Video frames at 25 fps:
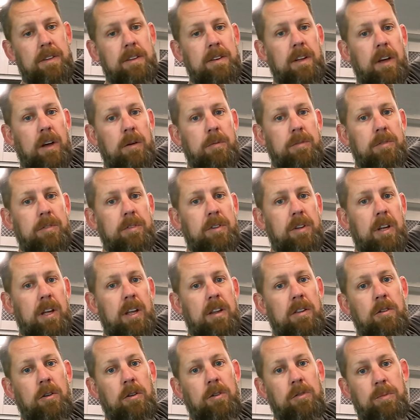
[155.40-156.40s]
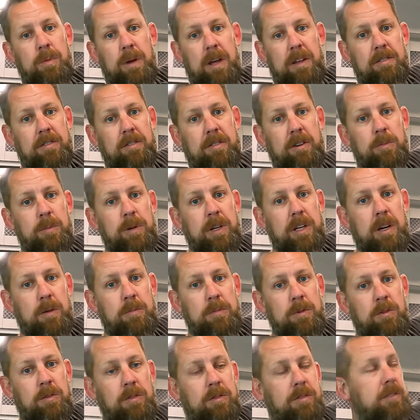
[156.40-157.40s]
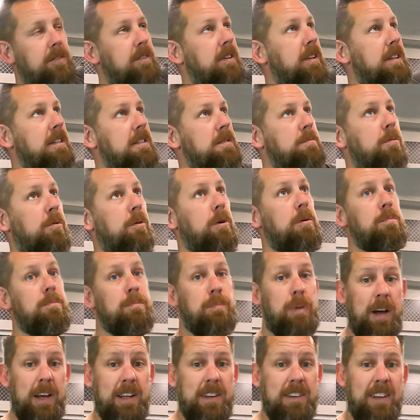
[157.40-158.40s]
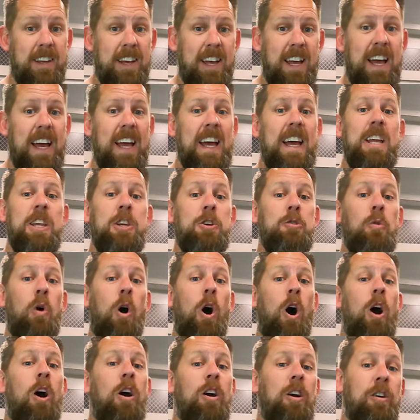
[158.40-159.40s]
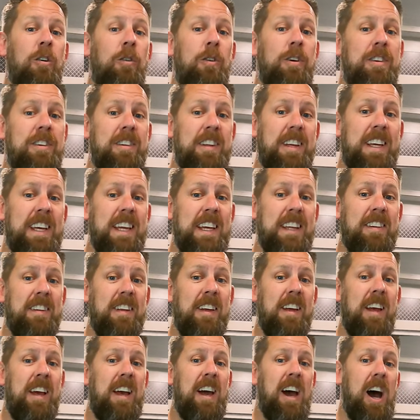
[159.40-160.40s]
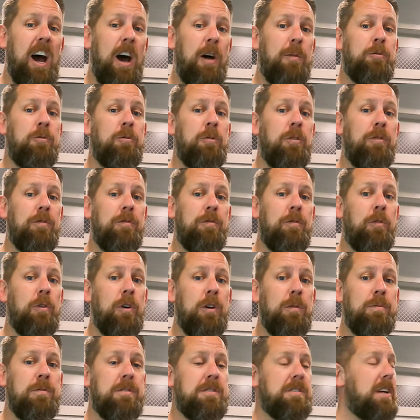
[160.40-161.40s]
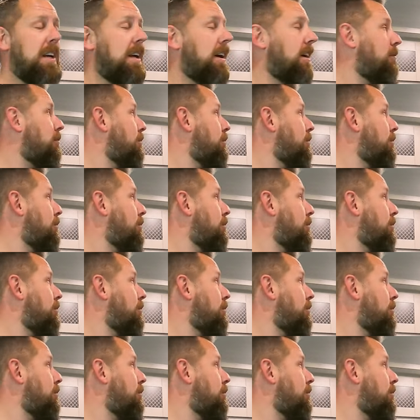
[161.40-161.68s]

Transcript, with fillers: of the dumps. Those basically become useless at this point, but you are going to get up to a 40%